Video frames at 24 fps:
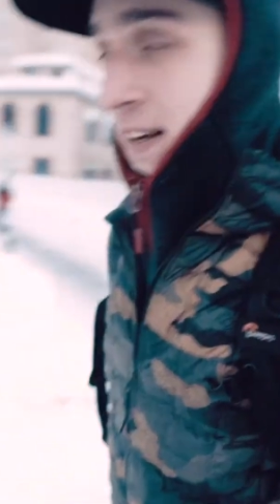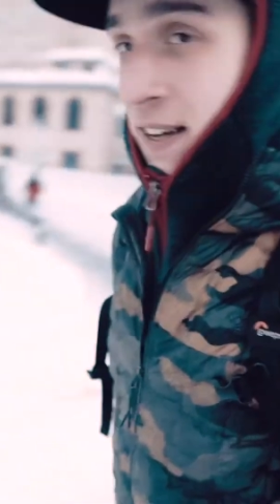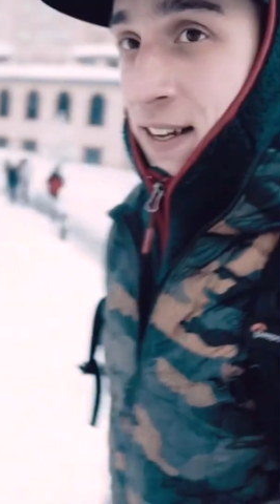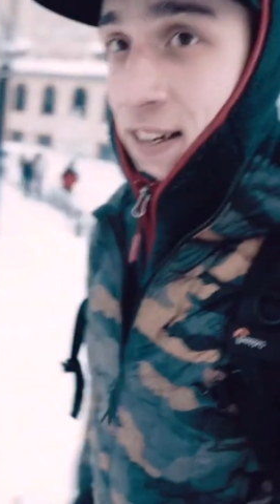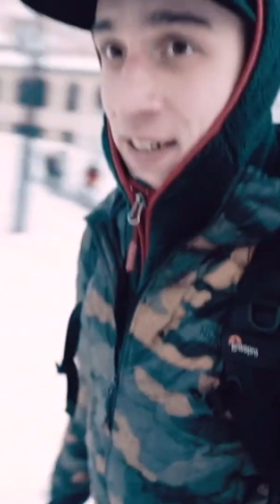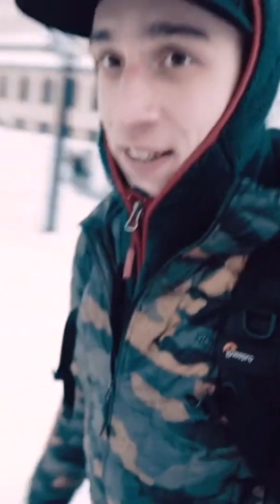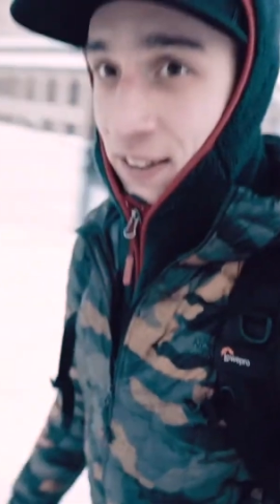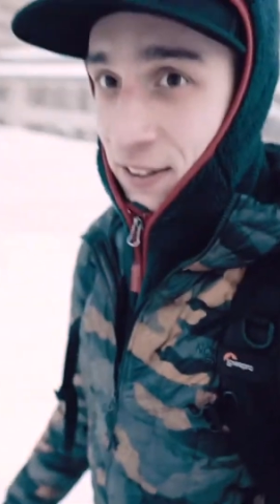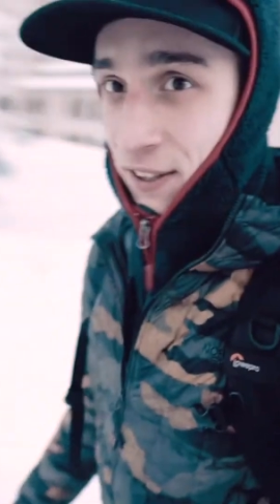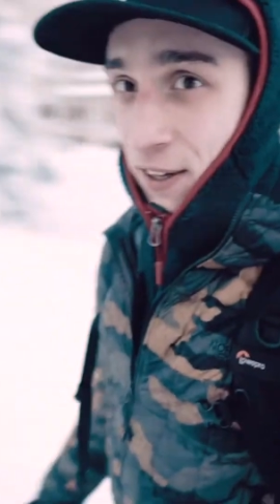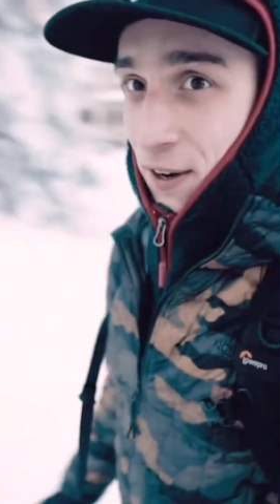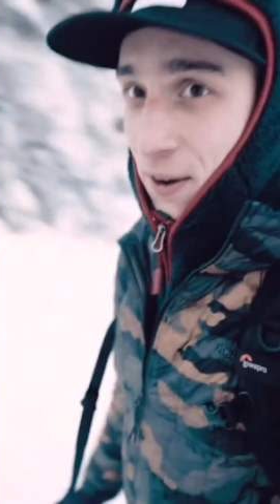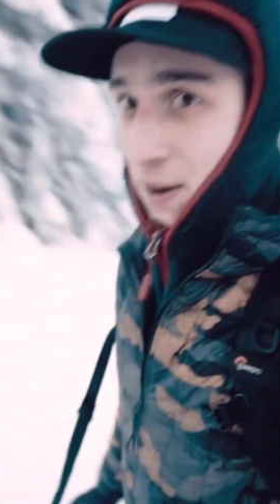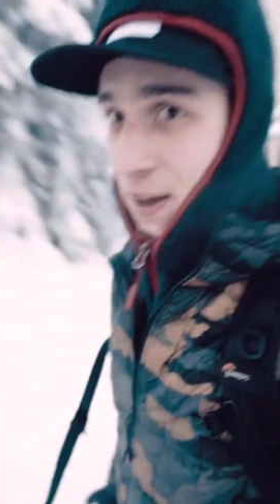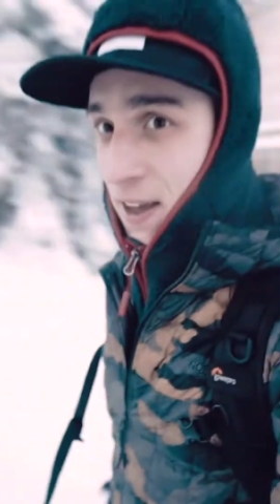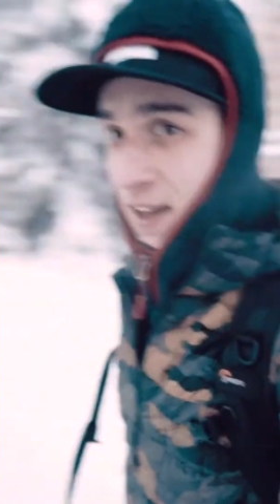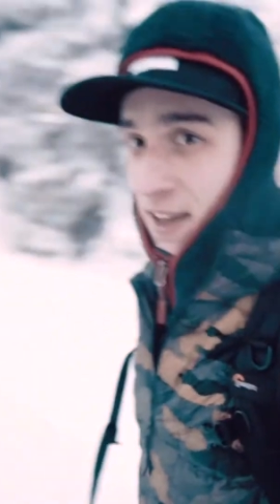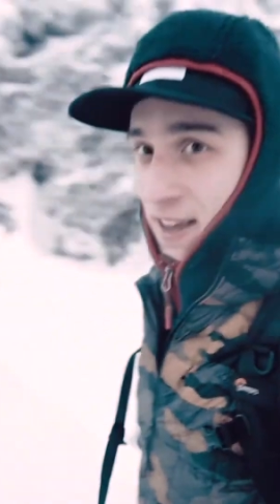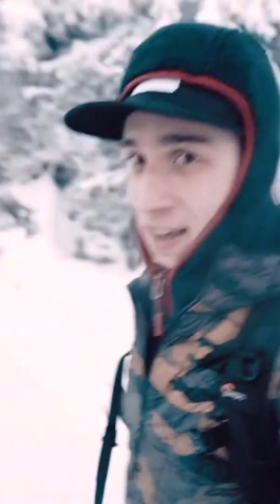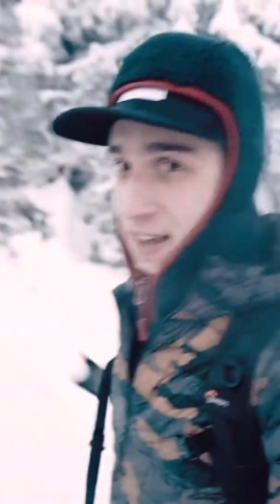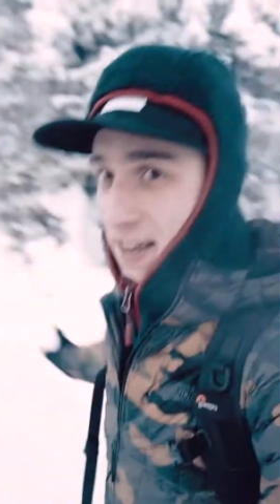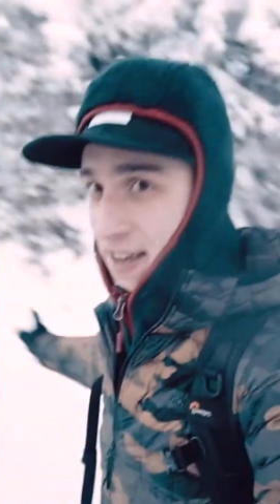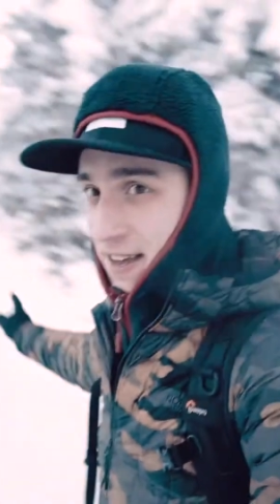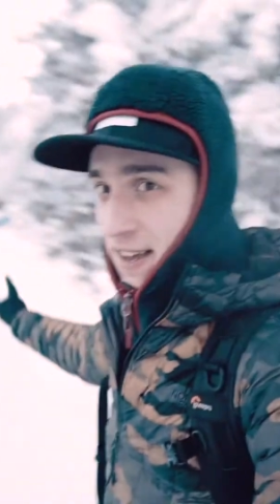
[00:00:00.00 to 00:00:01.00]
And also,
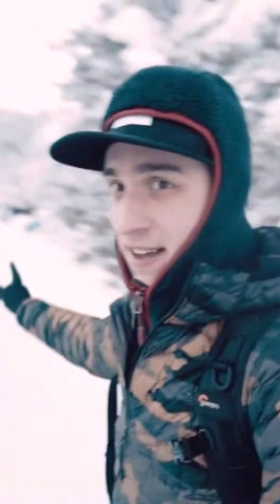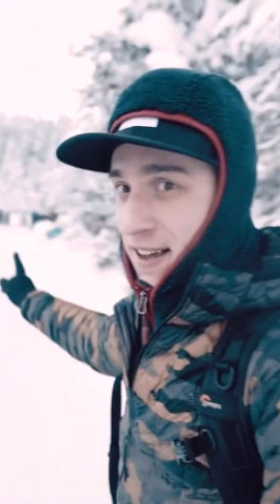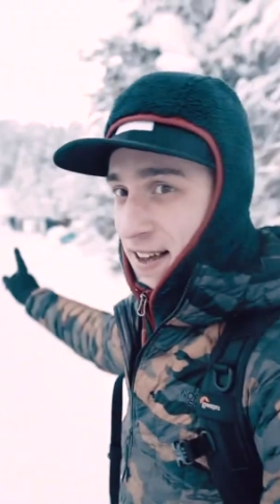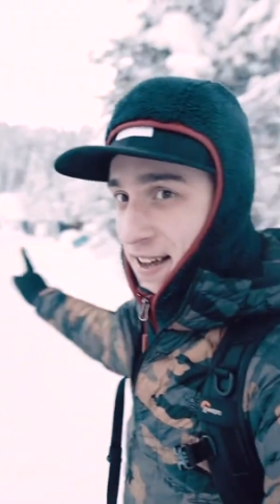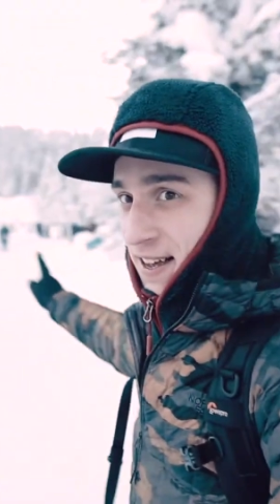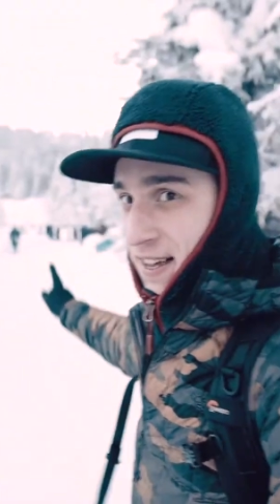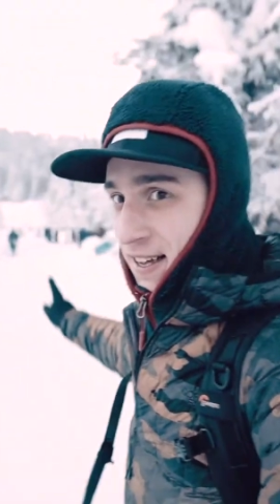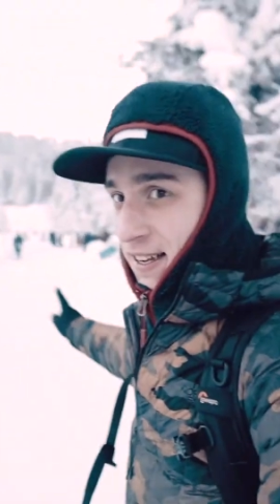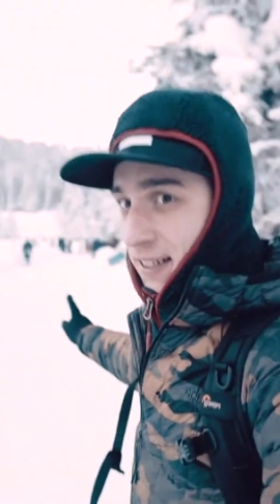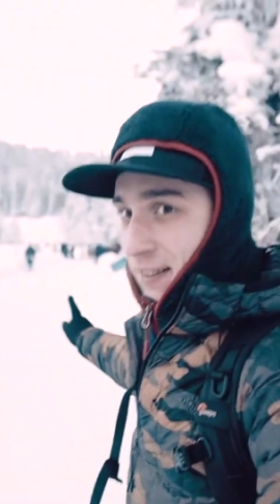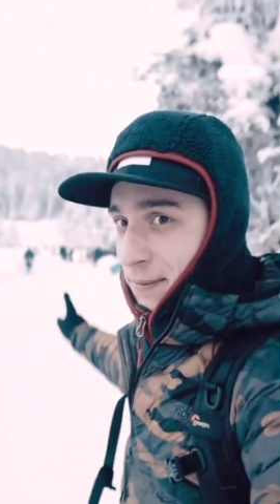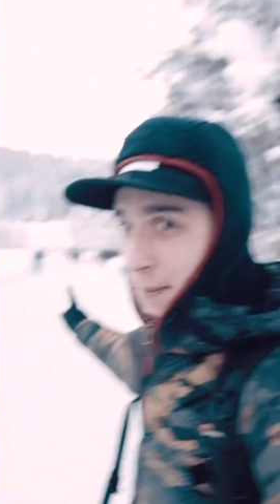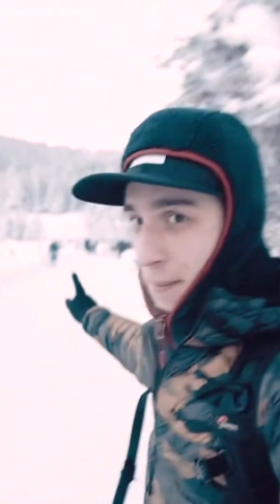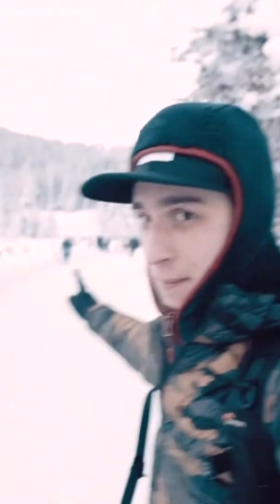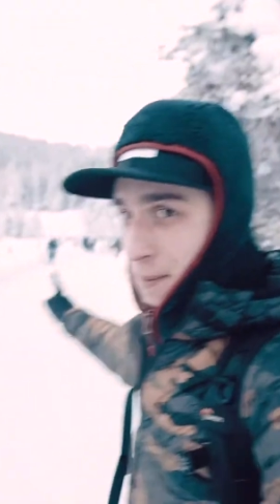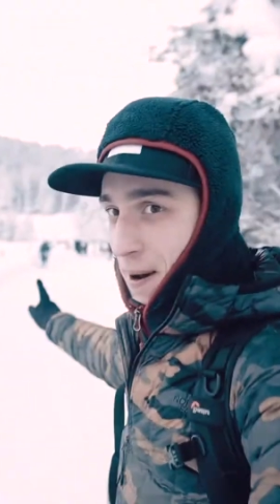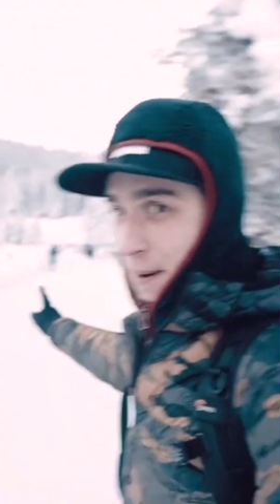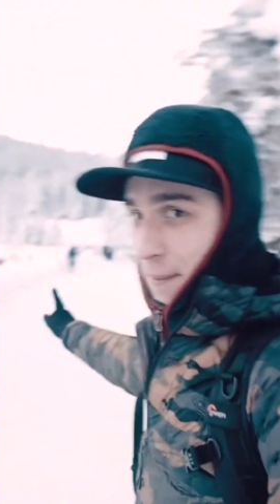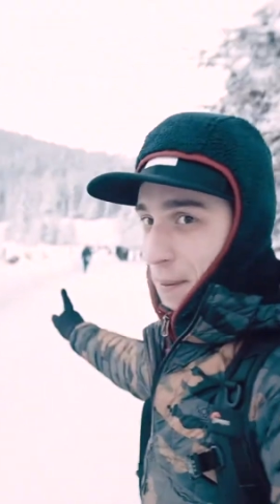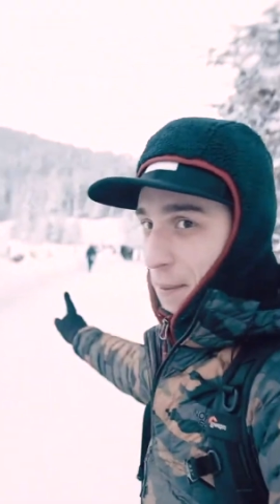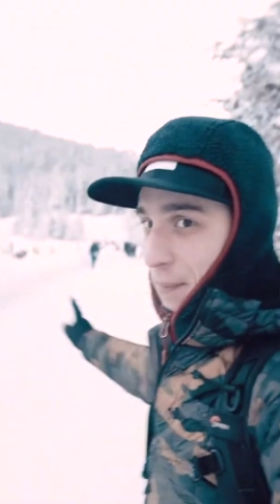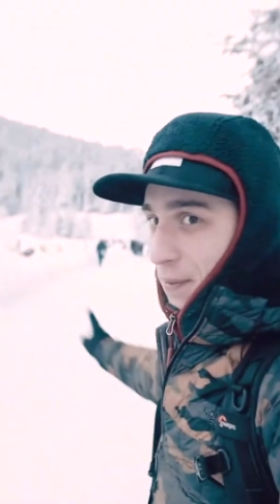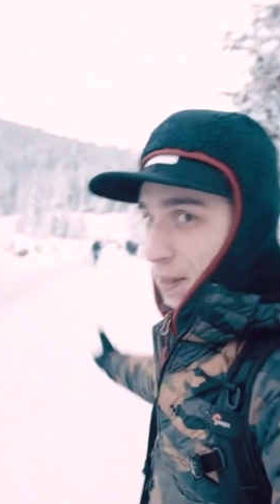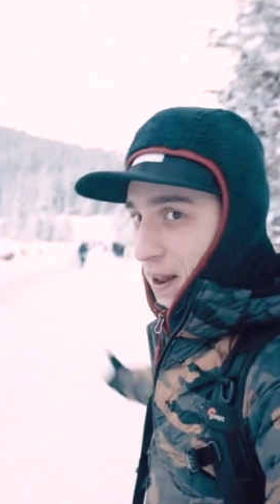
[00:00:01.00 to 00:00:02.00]
there's my
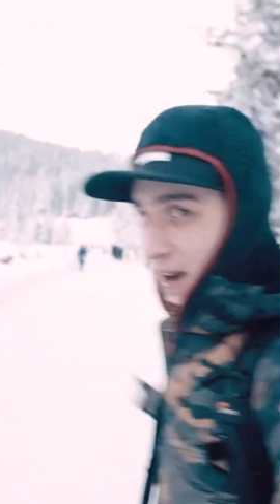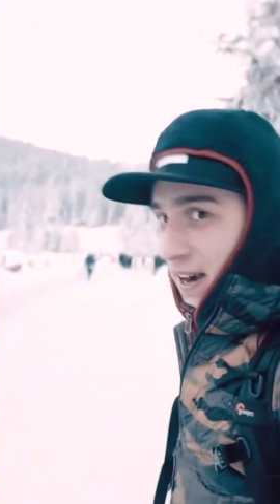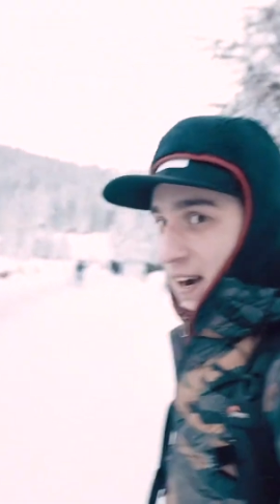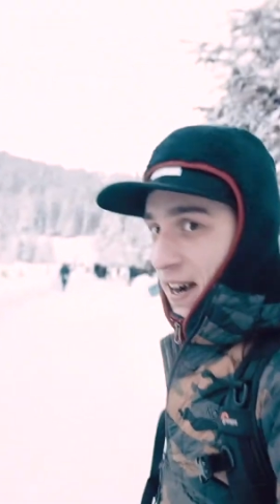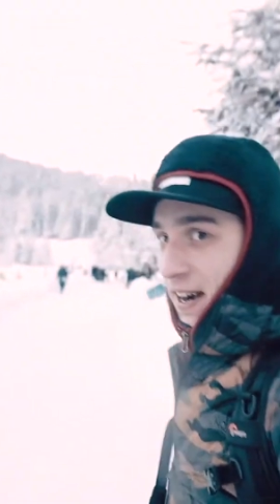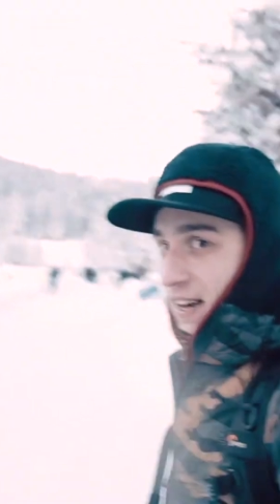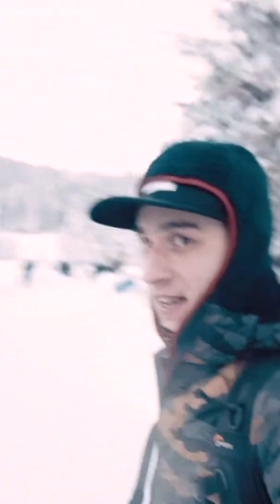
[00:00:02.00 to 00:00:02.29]
mom up there.